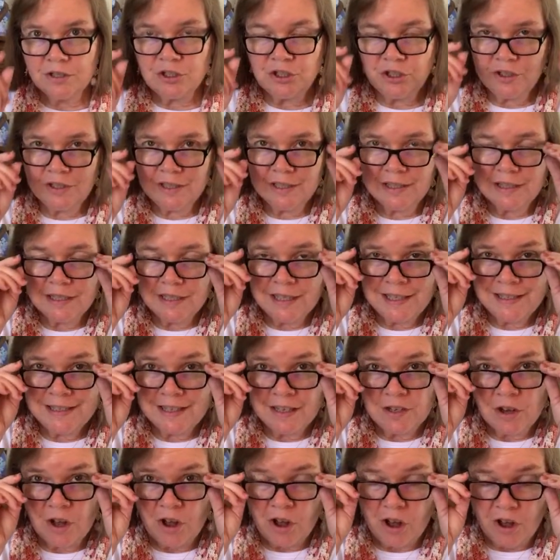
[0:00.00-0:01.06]
Judith is
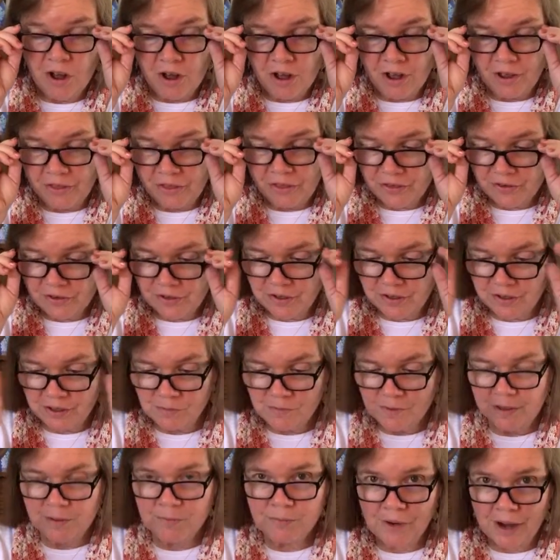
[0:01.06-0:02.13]
an author. I
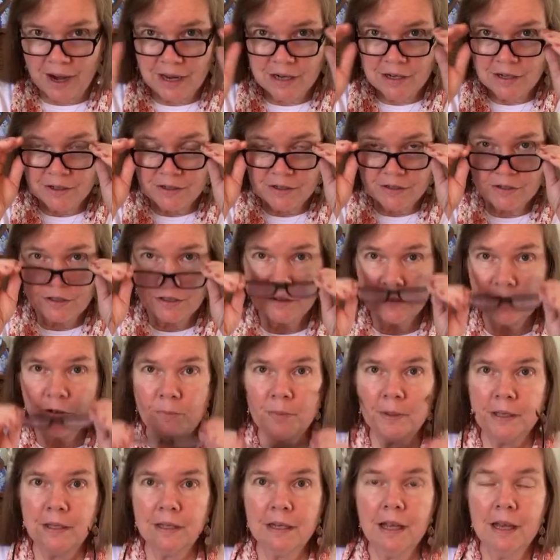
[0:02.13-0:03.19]
want to brag on her a little
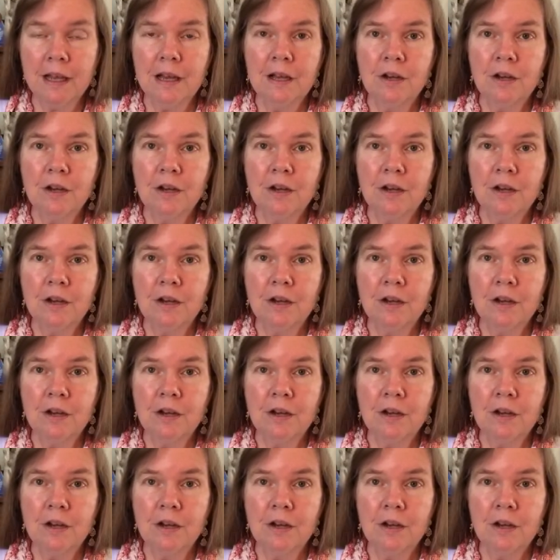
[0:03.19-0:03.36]
bit.